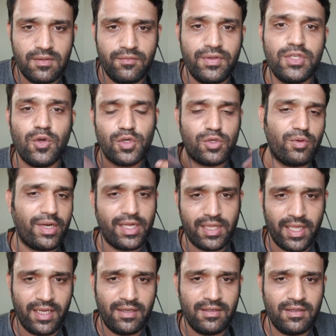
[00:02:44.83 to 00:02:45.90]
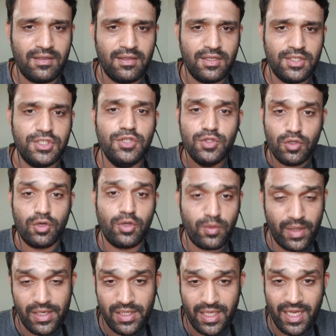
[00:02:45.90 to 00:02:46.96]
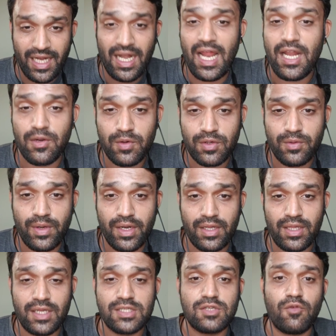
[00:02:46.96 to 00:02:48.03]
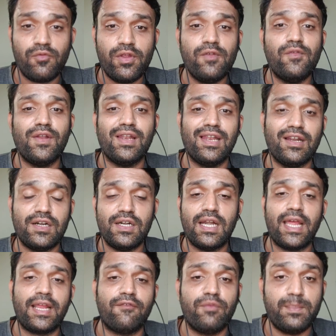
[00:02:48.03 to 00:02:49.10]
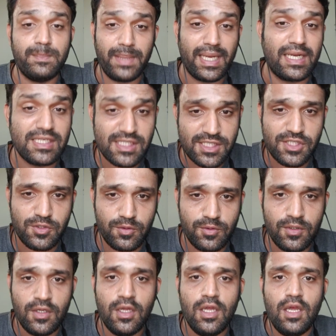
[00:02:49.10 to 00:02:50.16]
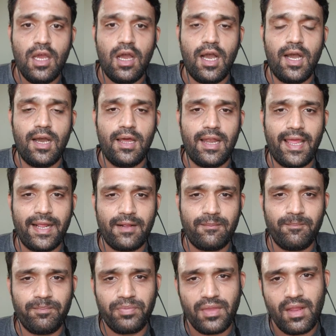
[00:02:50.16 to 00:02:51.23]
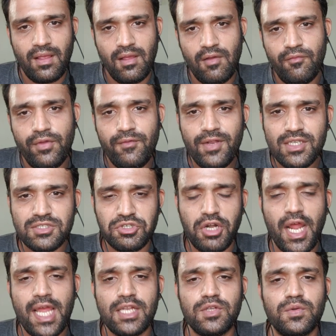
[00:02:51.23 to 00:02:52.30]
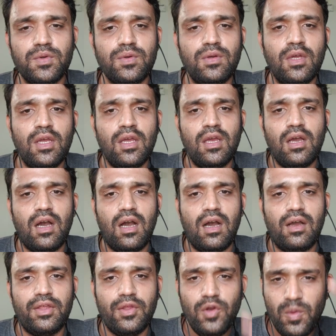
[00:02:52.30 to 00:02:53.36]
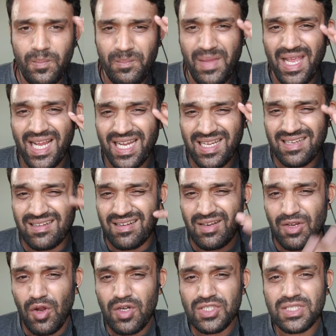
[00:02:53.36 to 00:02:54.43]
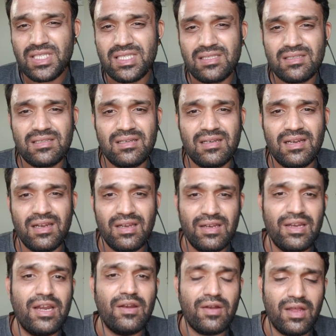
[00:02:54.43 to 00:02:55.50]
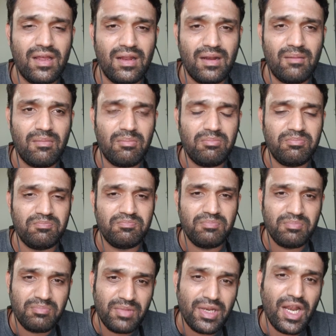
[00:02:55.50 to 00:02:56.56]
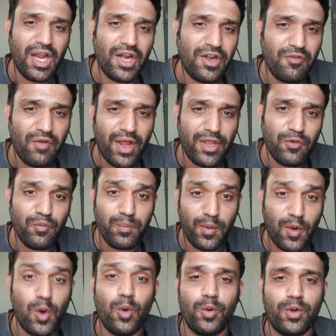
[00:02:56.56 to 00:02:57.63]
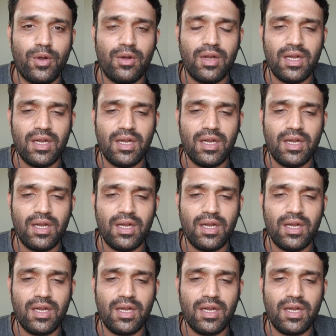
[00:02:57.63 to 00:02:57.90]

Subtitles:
We don't know anything. You don't know anything, and I don't know anything. So we will learn like beginners do. Like we will try to make it not just learn while you code.